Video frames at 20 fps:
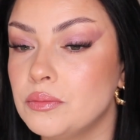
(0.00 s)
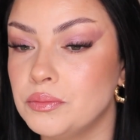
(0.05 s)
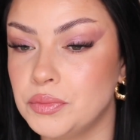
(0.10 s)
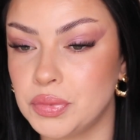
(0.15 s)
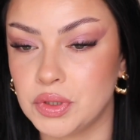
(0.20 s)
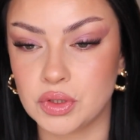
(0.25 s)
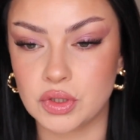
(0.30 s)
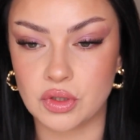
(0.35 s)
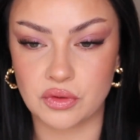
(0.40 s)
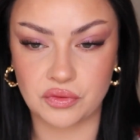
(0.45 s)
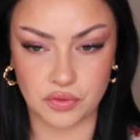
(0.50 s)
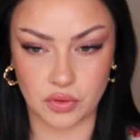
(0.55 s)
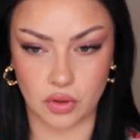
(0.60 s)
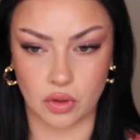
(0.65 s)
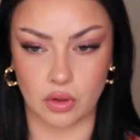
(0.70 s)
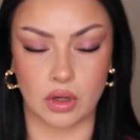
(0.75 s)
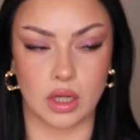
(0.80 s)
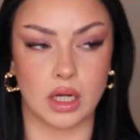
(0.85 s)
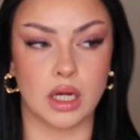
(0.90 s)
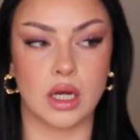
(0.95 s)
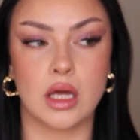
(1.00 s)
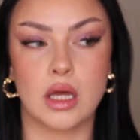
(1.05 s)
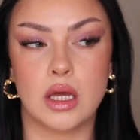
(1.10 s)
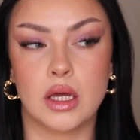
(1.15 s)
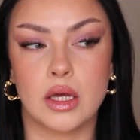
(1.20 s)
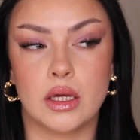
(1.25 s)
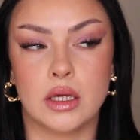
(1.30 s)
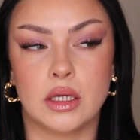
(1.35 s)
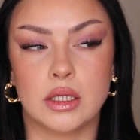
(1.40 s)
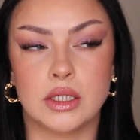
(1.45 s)
beautiful,
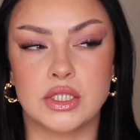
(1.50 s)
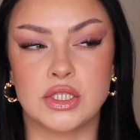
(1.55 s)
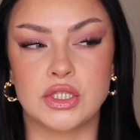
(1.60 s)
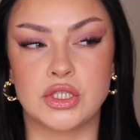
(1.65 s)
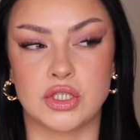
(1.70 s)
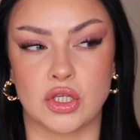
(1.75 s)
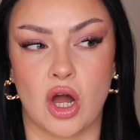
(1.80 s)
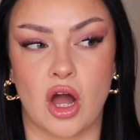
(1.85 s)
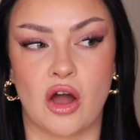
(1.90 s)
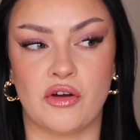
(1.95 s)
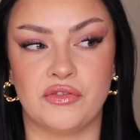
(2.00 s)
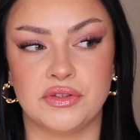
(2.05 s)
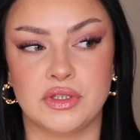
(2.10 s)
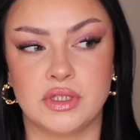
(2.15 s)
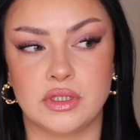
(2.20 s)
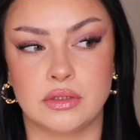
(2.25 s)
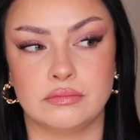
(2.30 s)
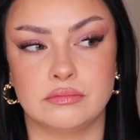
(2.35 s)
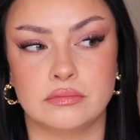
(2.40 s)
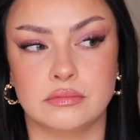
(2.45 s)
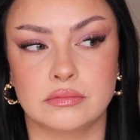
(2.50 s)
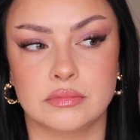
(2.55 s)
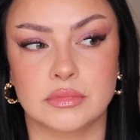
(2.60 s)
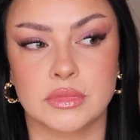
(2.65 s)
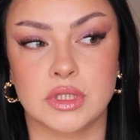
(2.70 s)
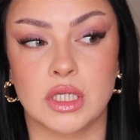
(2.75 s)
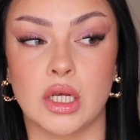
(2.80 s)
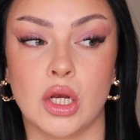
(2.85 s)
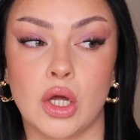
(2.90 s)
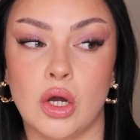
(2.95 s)
soft,
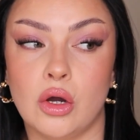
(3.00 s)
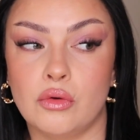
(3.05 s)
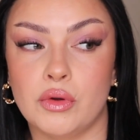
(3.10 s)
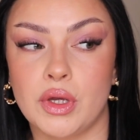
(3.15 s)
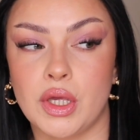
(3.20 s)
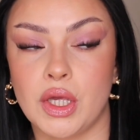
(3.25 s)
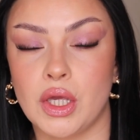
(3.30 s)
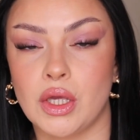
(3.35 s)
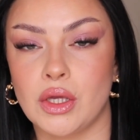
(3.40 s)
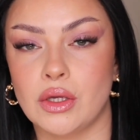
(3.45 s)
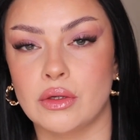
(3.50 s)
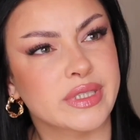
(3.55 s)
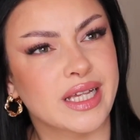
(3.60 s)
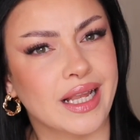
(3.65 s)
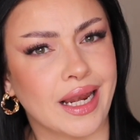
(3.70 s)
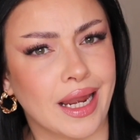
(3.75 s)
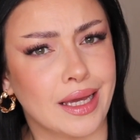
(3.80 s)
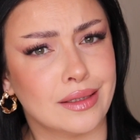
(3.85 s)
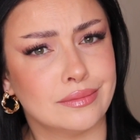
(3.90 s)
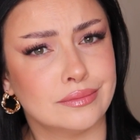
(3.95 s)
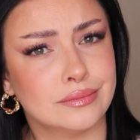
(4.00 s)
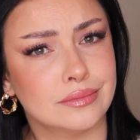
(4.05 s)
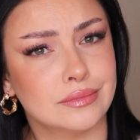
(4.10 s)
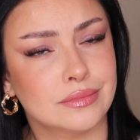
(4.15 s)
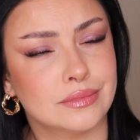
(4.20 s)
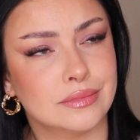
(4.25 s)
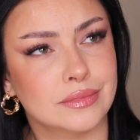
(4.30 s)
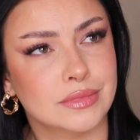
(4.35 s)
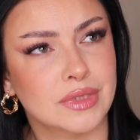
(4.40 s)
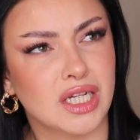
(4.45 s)
glowy glam.
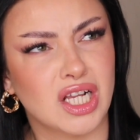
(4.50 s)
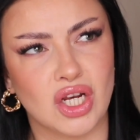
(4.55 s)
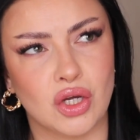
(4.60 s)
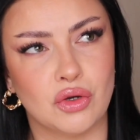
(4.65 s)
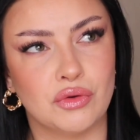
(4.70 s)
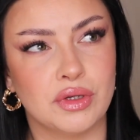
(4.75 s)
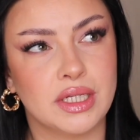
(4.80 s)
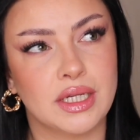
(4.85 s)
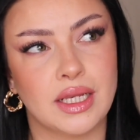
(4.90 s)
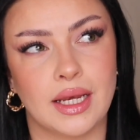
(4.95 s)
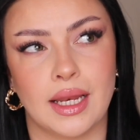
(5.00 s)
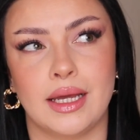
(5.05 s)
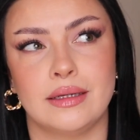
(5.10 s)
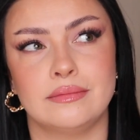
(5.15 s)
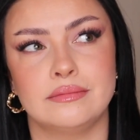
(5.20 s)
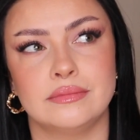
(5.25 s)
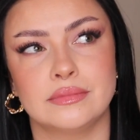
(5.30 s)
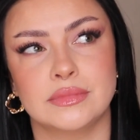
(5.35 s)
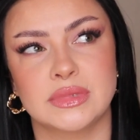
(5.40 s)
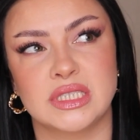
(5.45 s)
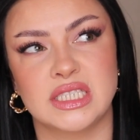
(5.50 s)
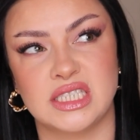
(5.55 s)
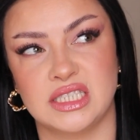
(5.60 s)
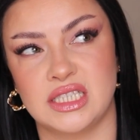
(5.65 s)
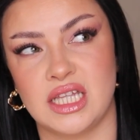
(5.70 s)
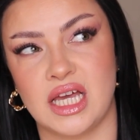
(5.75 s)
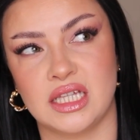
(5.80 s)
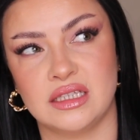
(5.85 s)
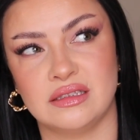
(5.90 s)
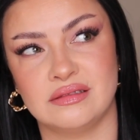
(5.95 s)
Glowy glam, is
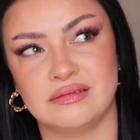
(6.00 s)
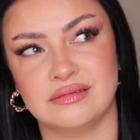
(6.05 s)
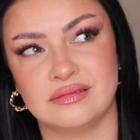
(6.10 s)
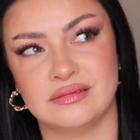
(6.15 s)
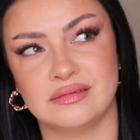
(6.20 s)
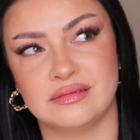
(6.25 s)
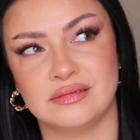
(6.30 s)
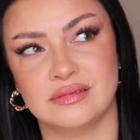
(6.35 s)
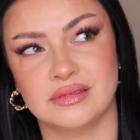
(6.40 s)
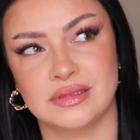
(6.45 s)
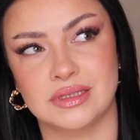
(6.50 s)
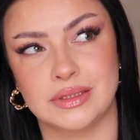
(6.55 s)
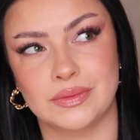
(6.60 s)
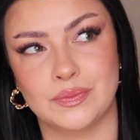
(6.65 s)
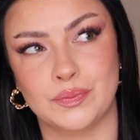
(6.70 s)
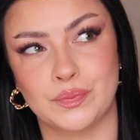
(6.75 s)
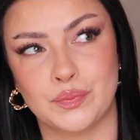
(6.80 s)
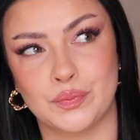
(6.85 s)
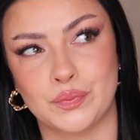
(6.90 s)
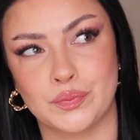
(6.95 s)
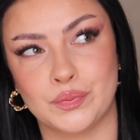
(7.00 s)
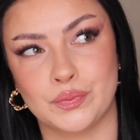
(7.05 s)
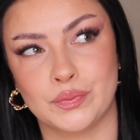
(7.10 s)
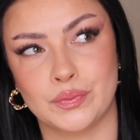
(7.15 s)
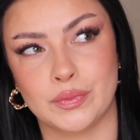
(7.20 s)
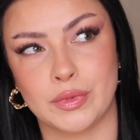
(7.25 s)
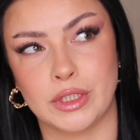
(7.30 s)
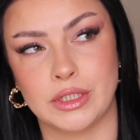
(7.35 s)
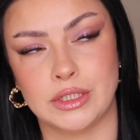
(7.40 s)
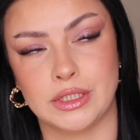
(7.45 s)
that?
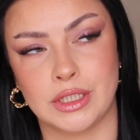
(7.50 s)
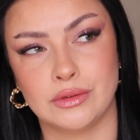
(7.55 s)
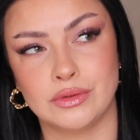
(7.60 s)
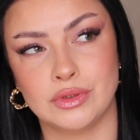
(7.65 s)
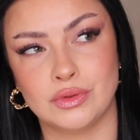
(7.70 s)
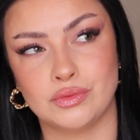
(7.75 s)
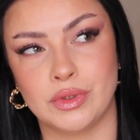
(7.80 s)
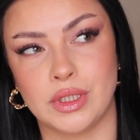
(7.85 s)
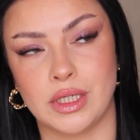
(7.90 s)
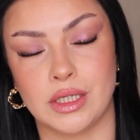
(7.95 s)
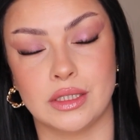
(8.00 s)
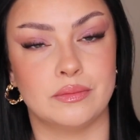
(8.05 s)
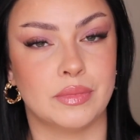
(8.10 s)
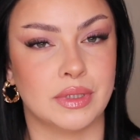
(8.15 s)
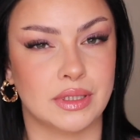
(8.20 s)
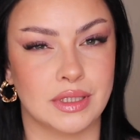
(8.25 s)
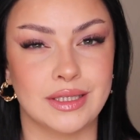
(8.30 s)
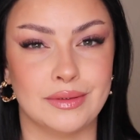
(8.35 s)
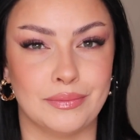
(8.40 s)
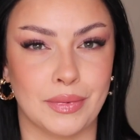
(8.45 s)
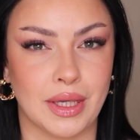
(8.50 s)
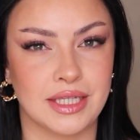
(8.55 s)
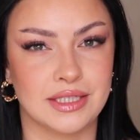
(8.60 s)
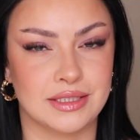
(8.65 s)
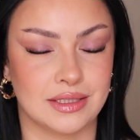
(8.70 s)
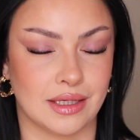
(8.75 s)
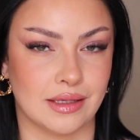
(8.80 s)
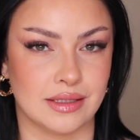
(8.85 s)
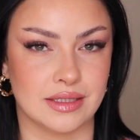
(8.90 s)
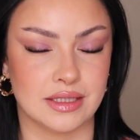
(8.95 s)
It sounds weird, but it makes
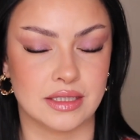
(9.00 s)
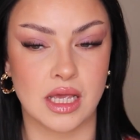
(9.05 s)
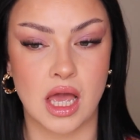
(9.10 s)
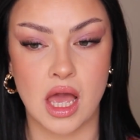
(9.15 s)
sense.